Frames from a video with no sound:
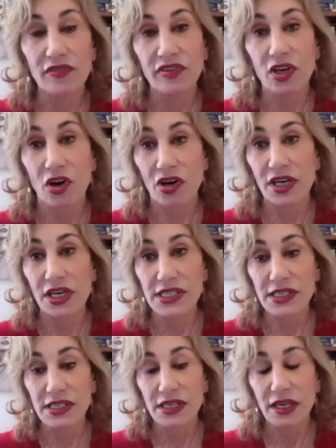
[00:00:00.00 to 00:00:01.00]
of an
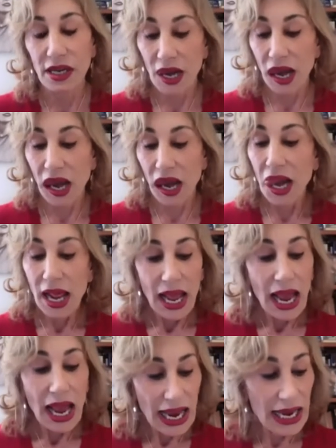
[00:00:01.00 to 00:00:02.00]
artist,
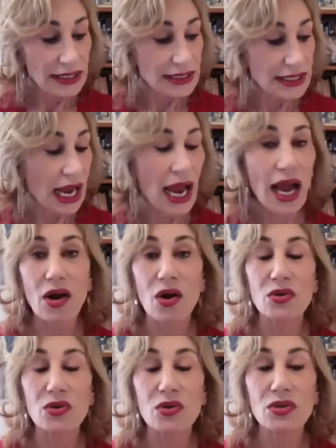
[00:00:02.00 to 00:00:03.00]
and how
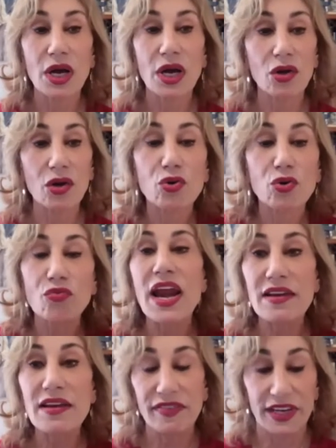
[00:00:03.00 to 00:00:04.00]

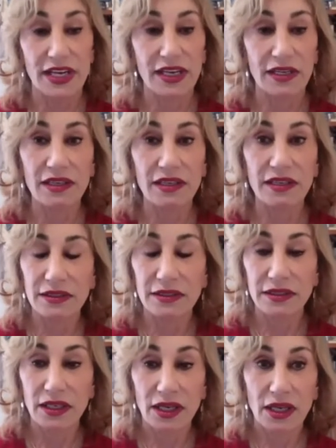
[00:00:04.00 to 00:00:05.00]
craving
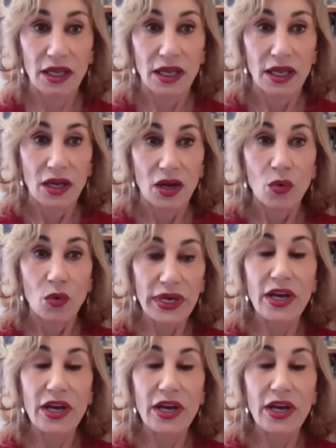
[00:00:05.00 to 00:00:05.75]
we...